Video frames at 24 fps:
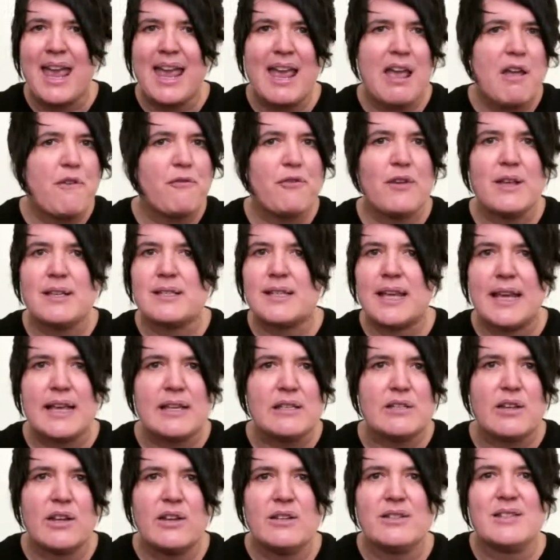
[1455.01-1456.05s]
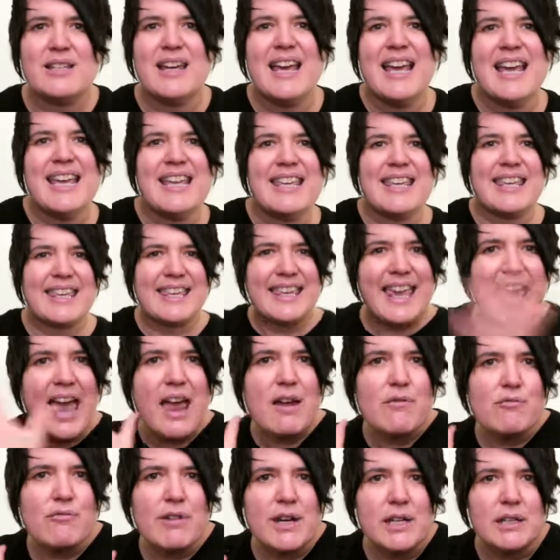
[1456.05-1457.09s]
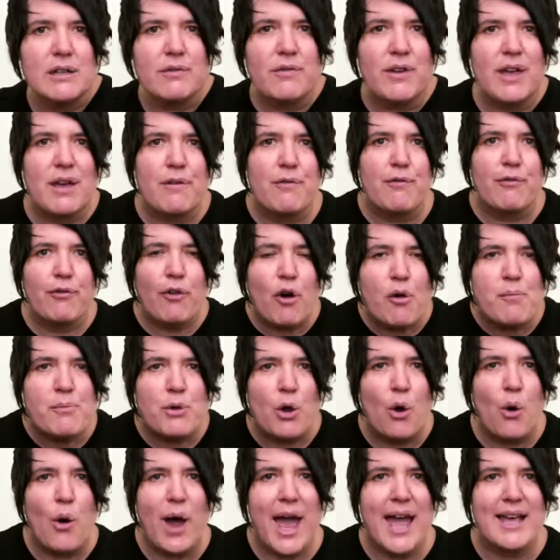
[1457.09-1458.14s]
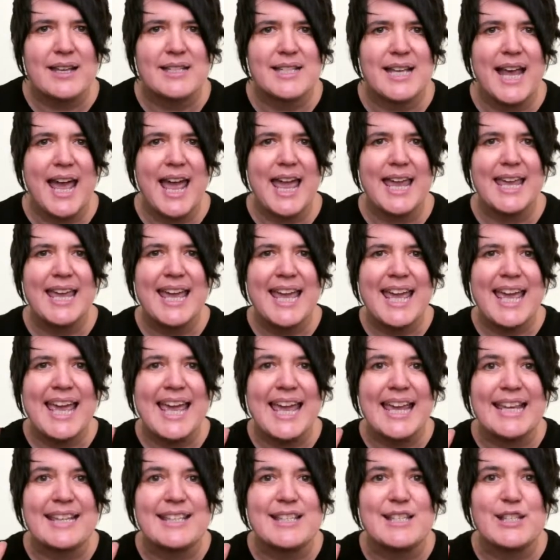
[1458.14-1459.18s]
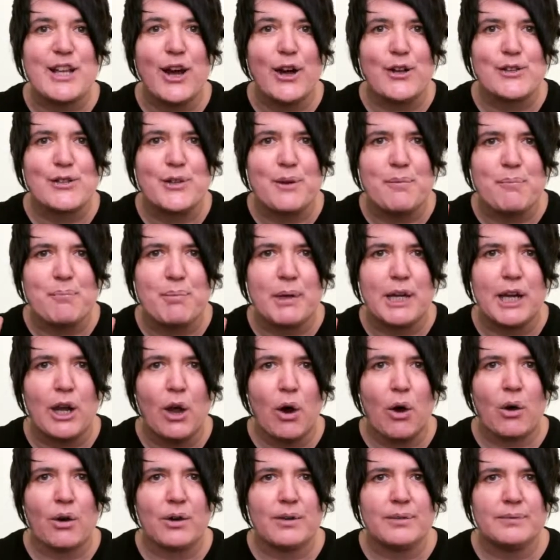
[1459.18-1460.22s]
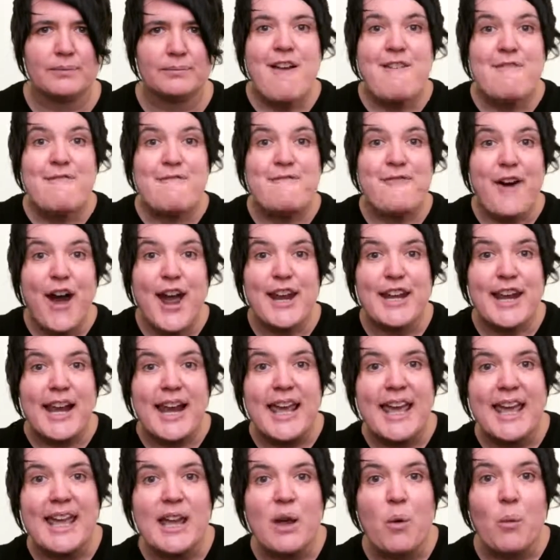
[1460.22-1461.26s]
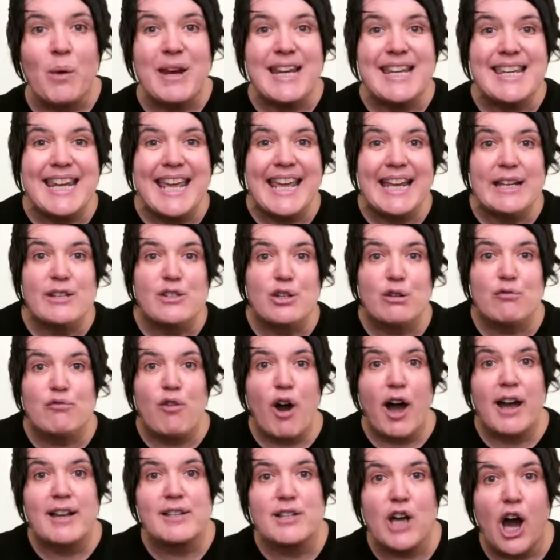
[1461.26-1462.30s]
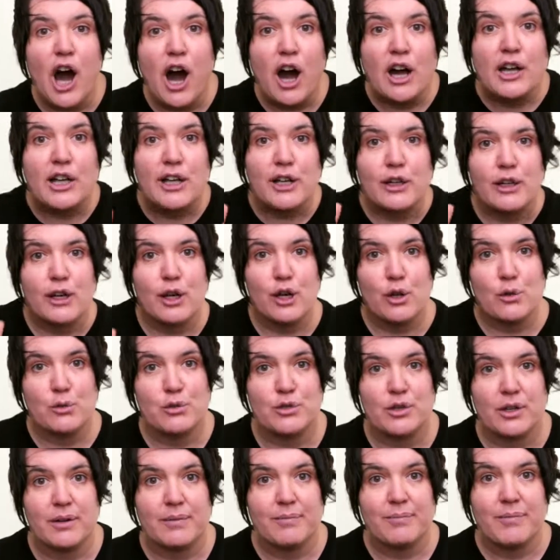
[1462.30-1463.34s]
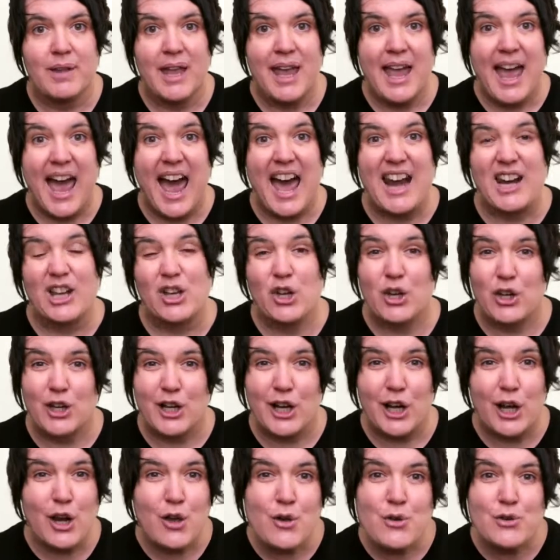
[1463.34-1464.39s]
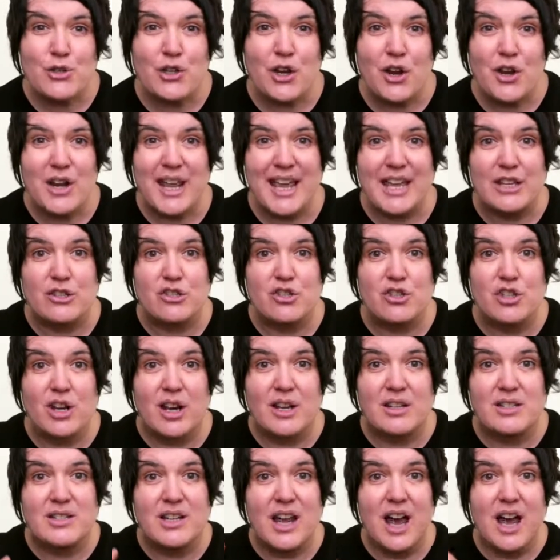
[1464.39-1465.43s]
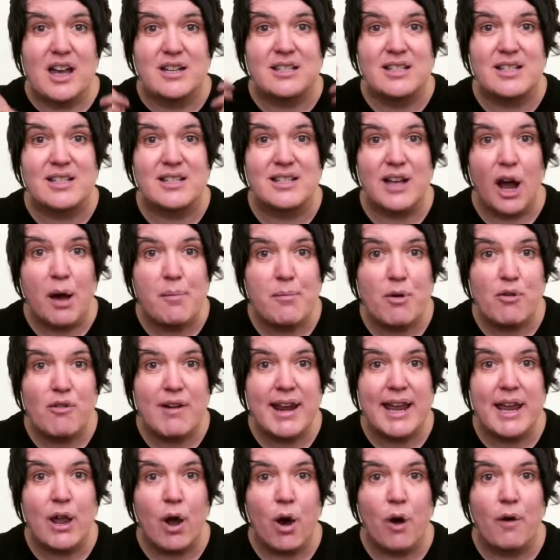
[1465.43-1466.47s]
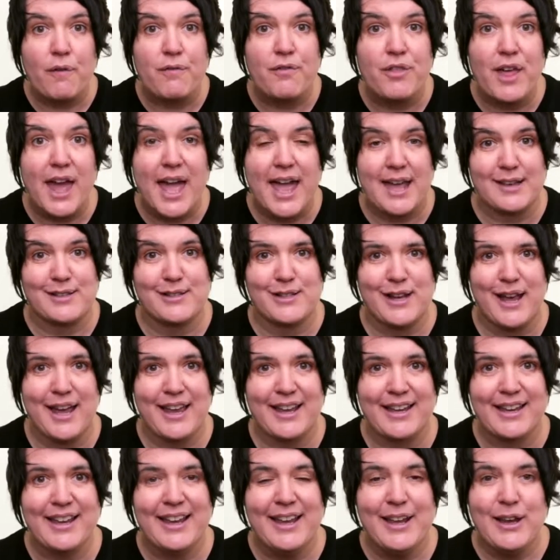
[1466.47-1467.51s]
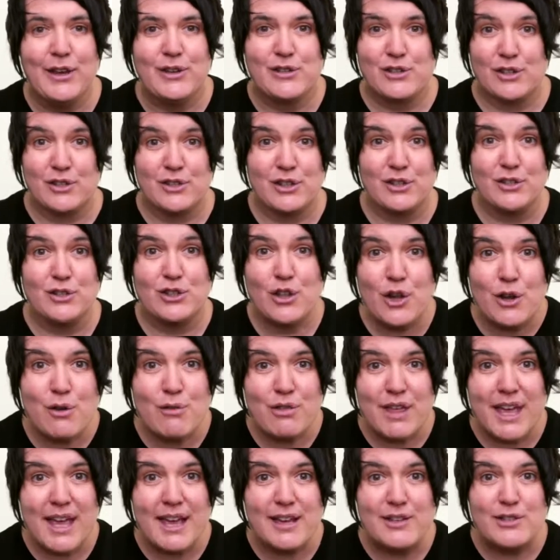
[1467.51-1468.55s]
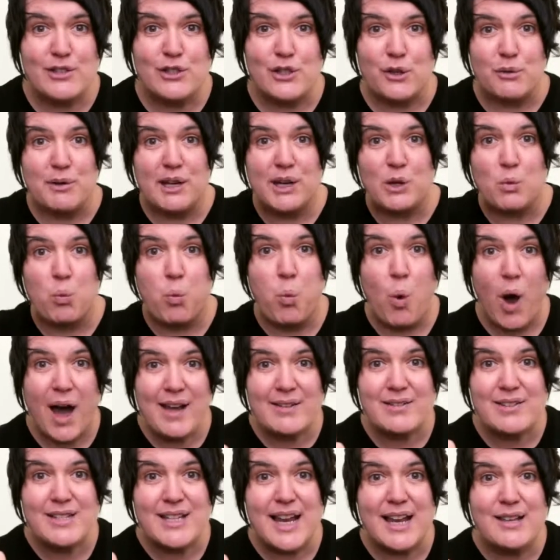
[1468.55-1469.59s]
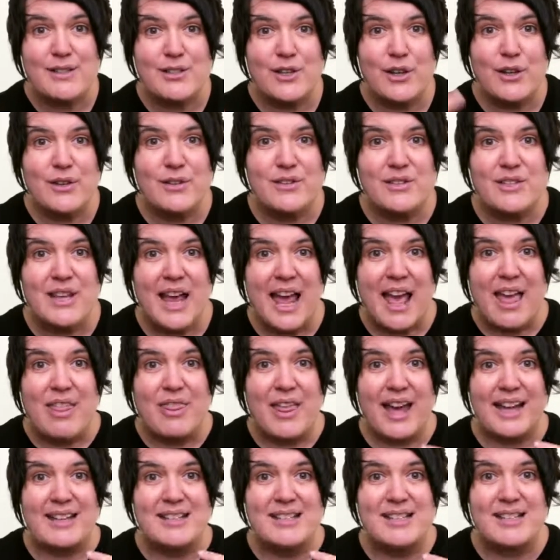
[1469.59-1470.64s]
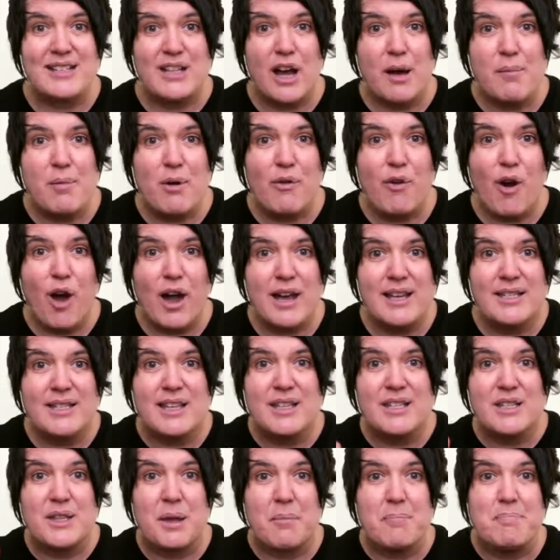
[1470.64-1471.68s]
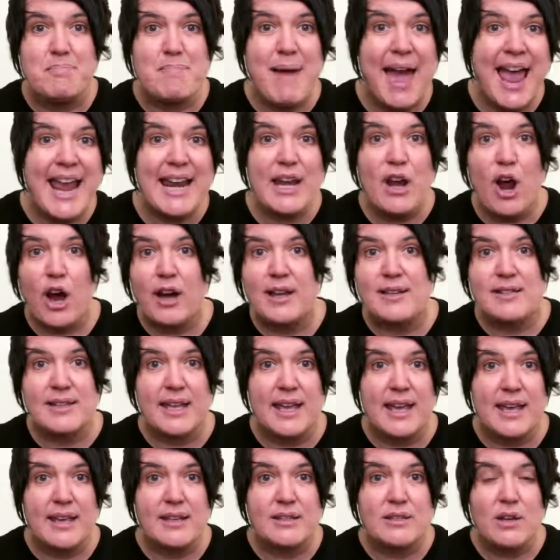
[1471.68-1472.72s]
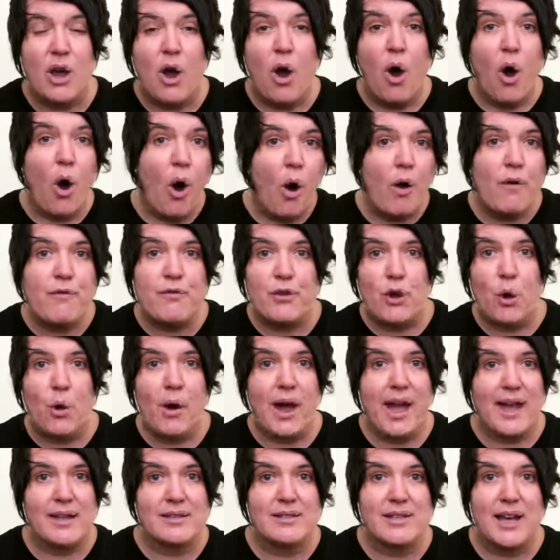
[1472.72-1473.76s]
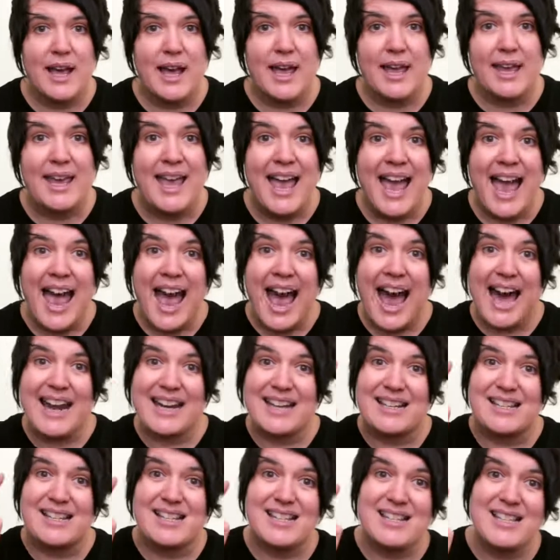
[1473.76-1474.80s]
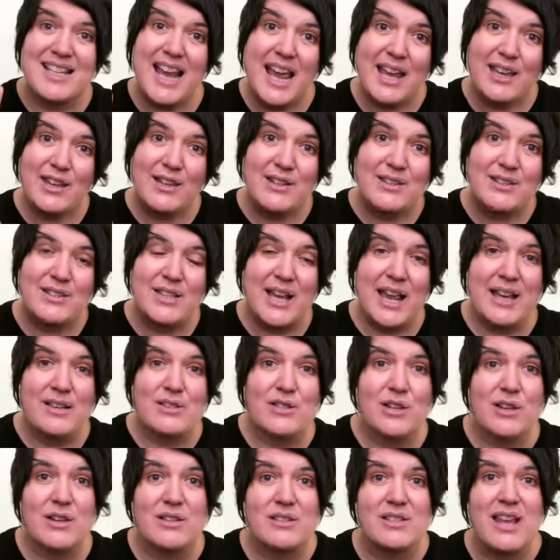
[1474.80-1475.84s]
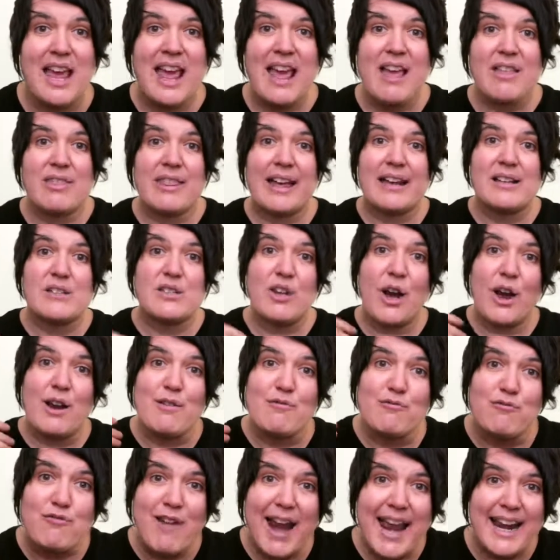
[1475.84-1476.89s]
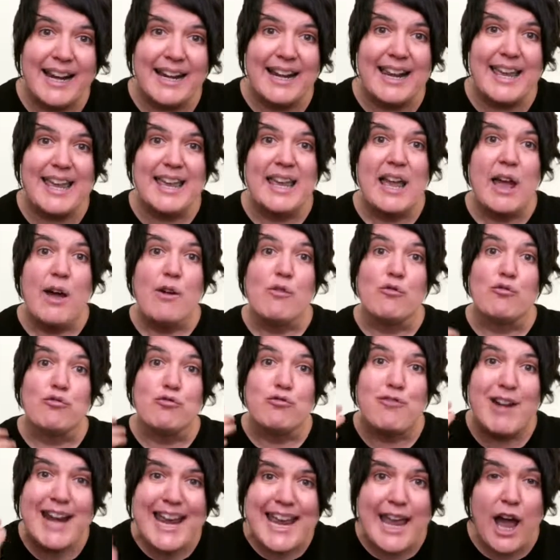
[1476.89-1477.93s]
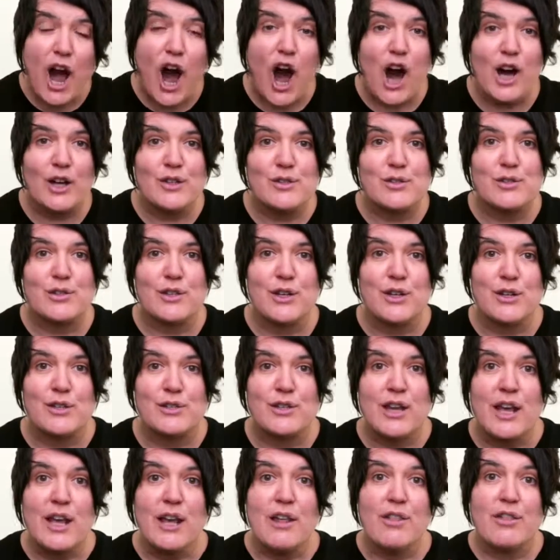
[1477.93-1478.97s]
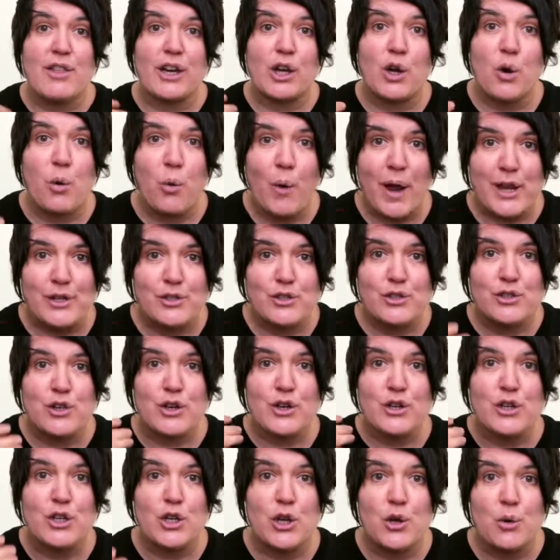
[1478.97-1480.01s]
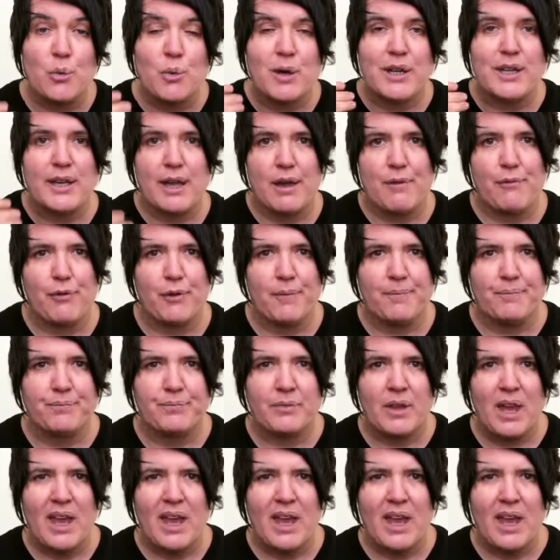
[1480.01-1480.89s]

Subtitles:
If it isn't, get rid of it from your essay. It doesn't belong. Finally, we need to write our conclusion. And a conclusion is just a summary of the essay. So to do this, you need 1 sentence that summarizes the main ideas of your essay and a second sentence that directly re-answers the question you were given.